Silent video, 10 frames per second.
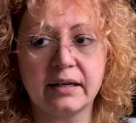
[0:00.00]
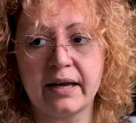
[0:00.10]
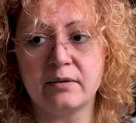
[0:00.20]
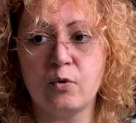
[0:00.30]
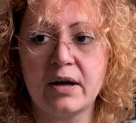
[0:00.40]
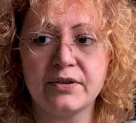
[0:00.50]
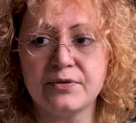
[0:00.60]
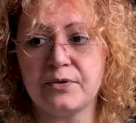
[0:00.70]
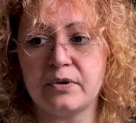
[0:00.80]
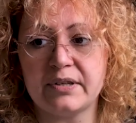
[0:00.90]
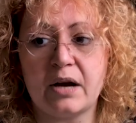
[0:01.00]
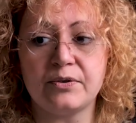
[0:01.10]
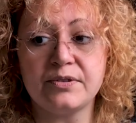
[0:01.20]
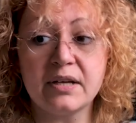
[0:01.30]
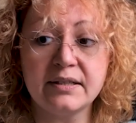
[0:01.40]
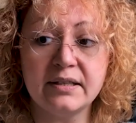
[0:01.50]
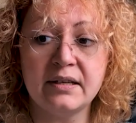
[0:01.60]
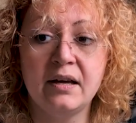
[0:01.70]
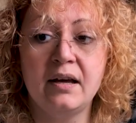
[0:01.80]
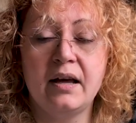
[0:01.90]
Again, one is for tarot
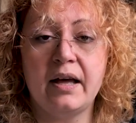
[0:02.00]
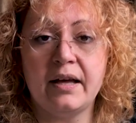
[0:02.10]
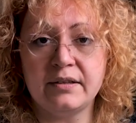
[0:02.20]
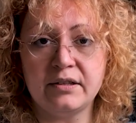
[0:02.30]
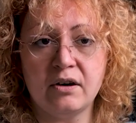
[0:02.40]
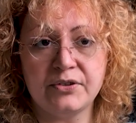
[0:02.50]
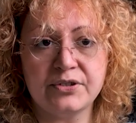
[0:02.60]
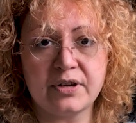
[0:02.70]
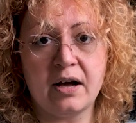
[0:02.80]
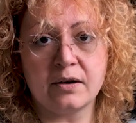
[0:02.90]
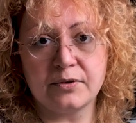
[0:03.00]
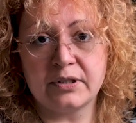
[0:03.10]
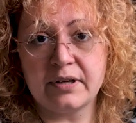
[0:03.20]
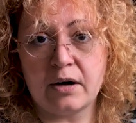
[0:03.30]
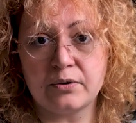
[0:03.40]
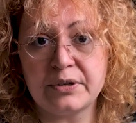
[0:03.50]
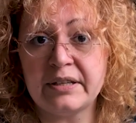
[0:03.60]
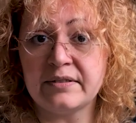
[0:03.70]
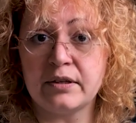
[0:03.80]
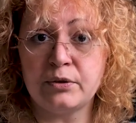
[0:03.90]
study and the others are for the tarot
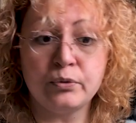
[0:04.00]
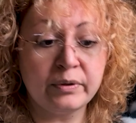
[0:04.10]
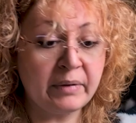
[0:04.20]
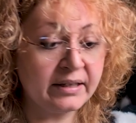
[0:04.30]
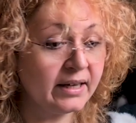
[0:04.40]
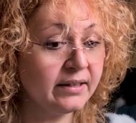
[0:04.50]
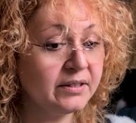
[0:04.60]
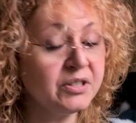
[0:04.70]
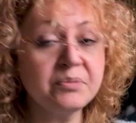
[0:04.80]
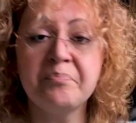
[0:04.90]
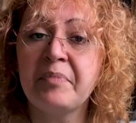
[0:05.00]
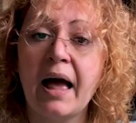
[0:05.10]
readings that I do with my deities.